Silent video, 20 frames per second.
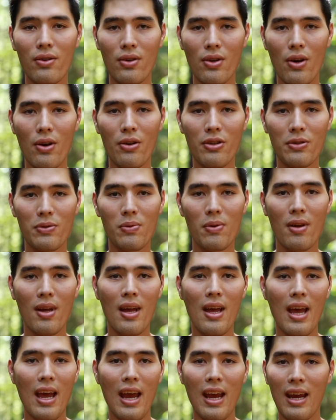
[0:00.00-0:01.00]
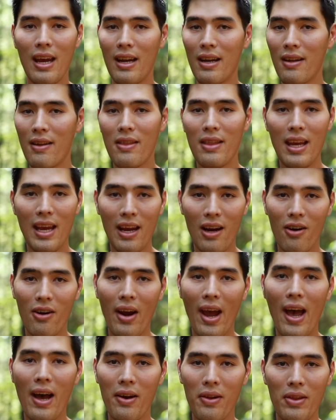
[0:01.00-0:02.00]
nose and they are
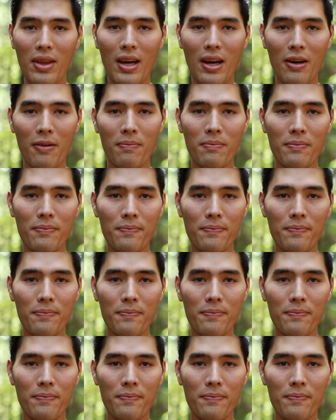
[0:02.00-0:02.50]
out of there.